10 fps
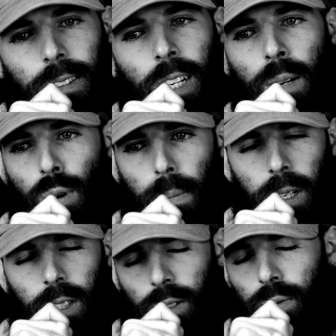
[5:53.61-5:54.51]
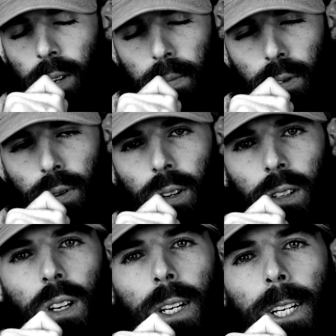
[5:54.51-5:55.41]
take more pictures, write
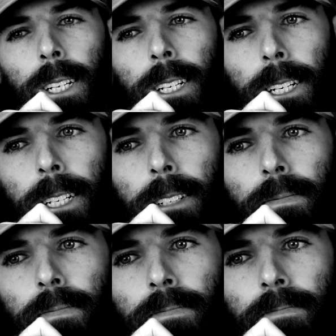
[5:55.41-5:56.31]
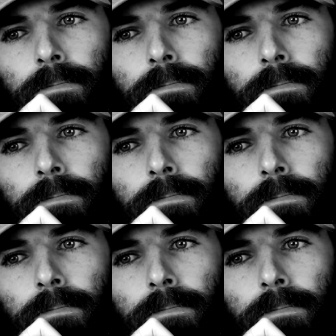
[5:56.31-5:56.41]
more, um,